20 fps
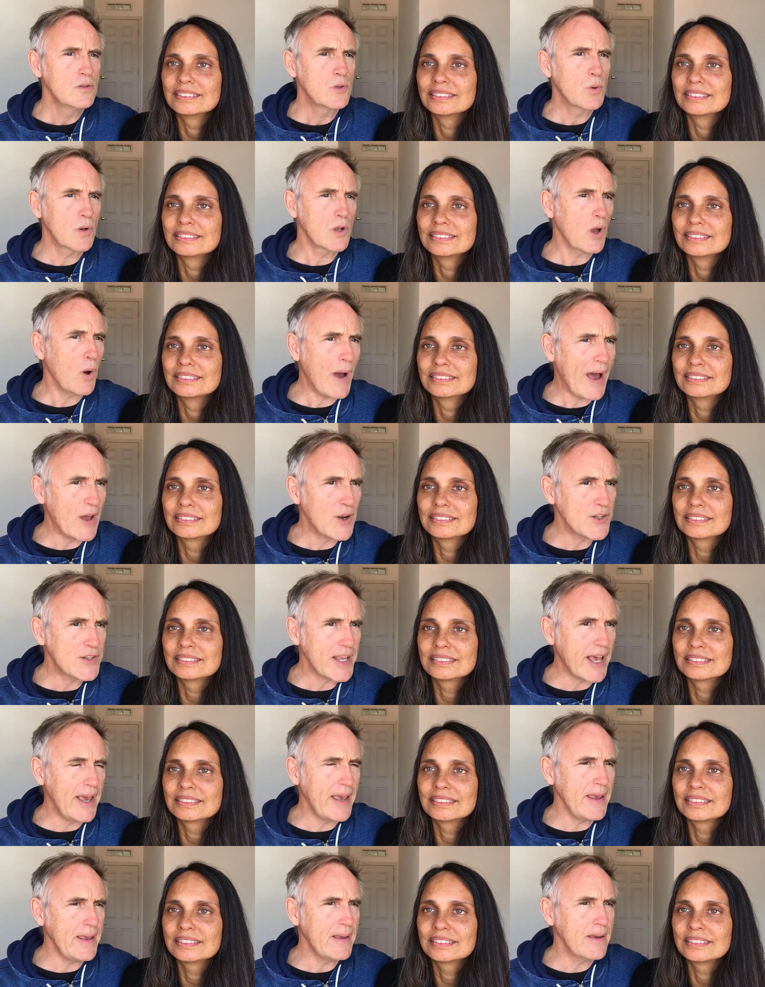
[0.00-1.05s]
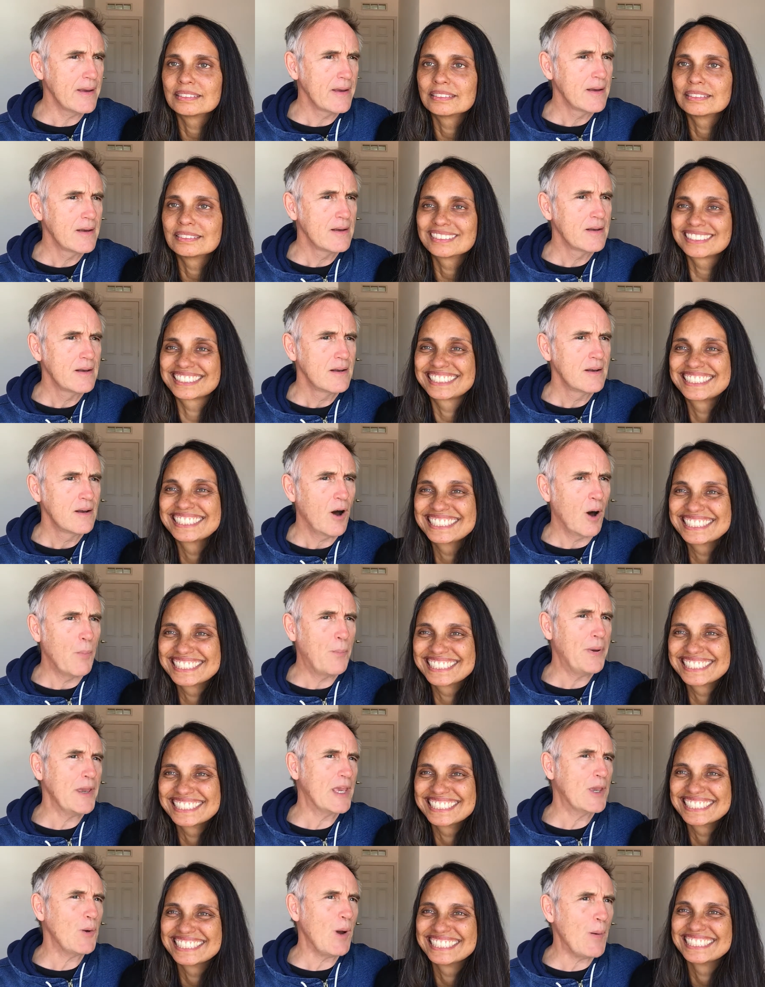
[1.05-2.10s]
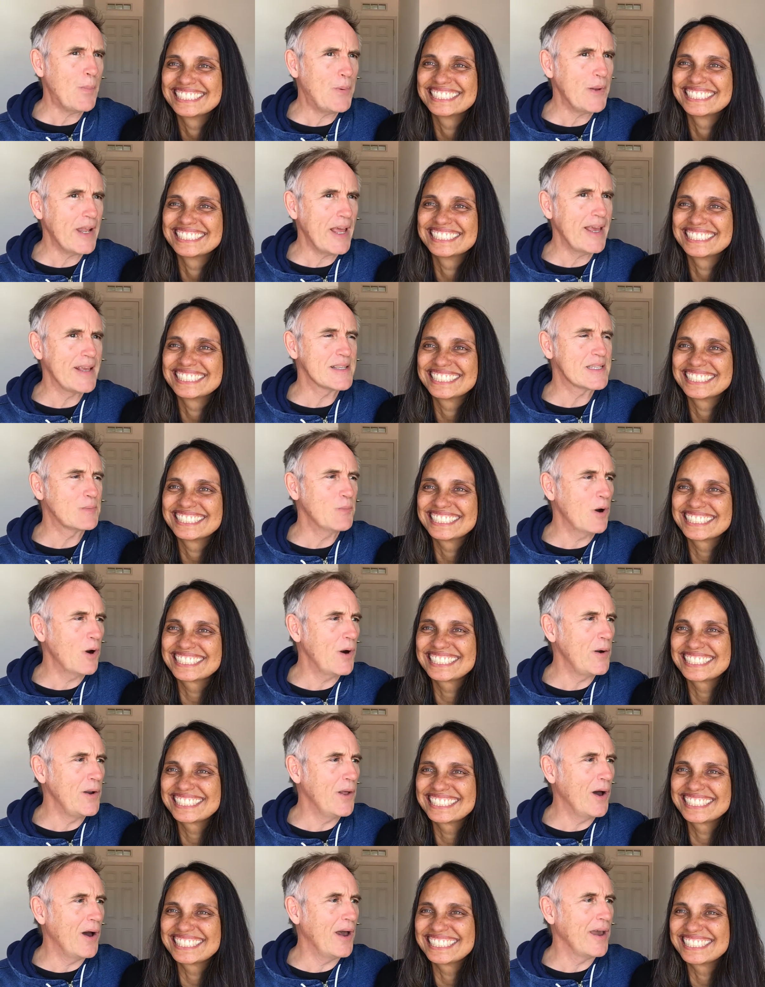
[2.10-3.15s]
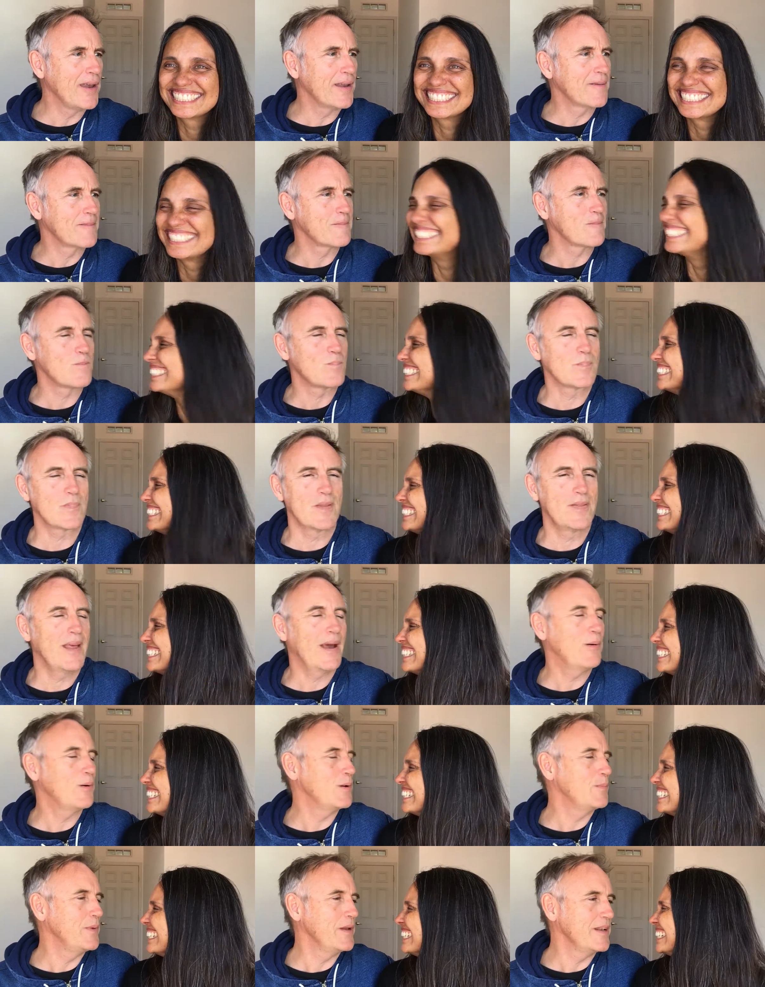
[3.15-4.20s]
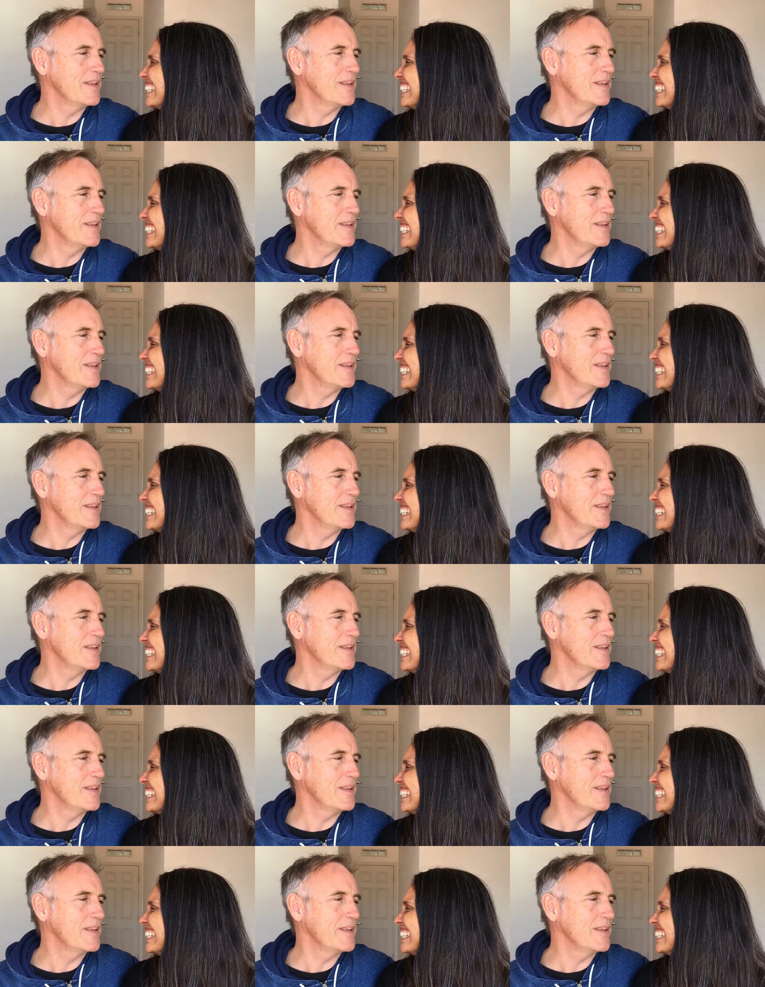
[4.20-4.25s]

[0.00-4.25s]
Speaker 1: do you want to go out on a date? I'll pick you up at eight tomorrow night." And that would have